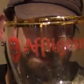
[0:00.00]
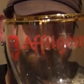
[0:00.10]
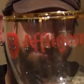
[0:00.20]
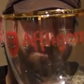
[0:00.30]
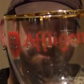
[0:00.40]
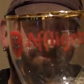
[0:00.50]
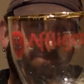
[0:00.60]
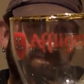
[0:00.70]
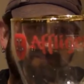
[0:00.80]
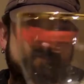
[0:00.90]

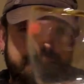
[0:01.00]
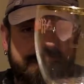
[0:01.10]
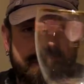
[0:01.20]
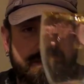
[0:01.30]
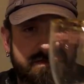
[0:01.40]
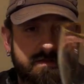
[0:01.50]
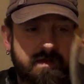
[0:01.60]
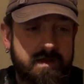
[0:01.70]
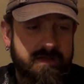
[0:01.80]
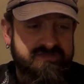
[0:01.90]
whatever.
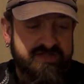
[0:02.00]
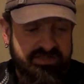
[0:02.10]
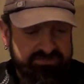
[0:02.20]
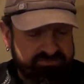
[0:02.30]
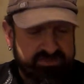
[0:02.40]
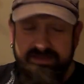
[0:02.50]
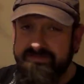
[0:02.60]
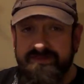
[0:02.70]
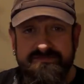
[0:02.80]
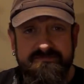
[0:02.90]
Chalice, because I got
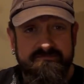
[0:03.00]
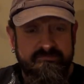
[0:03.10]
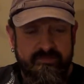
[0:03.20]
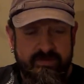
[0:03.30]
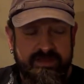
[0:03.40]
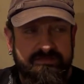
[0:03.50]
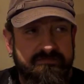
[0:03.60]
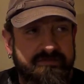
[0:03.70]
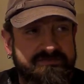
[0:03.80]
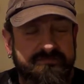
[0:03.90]
this at
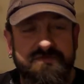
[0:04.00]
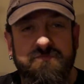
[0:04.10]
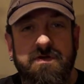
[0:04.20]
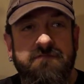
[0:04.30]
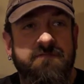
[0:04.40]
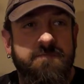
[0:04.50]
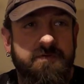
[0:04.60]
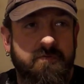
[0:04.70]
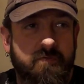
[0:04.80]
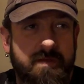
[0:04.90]
the festival as well from
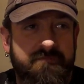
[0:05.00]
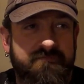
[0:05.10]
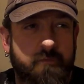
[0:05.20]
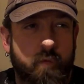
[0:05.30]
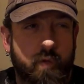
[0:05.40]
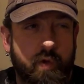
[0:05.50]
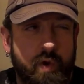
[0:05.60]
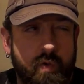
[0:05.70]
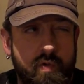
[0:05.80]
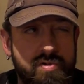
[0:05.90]
the rep for
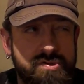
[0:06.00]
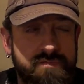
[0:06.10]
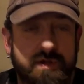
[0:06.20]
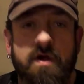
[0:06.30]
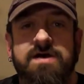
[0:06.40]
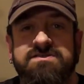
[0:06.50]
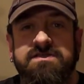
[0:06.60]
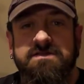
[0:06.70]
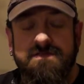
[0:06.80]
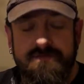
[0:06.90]

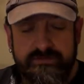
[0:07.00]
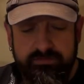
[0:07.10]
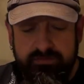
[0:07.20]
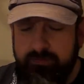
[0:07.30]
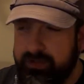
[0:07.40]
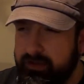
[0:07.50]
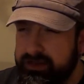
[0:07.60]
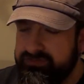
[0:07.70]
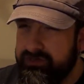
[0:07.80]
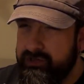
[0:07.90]
McCausland. Not
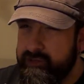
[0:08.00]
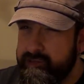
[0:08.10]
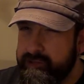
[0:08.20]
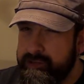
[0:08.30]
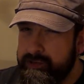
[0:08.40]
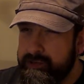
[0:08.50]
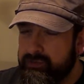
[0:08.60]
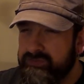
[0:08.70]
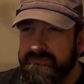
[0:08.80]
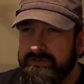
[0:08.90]
McCausland.
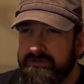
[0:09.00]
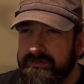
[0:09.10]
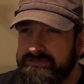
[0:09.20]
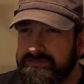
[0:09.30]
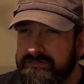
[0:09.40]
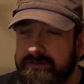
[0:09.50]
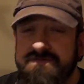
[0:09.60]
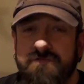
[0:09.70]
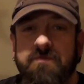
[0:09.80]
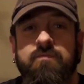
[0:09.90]
Where's McCausland?
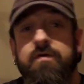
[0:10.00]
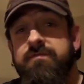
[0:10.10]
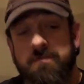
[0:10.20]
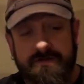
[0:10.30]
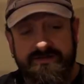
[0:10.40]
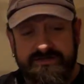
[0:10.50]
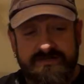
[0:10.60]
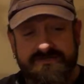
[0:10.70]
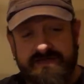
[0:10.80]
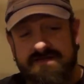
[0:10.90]
Anyways, the rep for McCausland, I
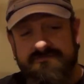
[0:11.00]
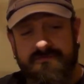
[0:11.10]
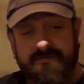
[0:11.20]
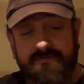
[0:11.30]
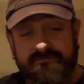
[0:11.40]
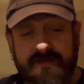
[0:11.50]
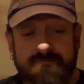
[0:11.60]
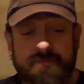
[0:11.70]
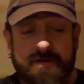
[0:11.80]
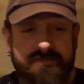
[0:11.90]
just asked for if they
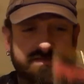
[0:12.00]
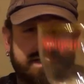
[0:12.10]
had brought any of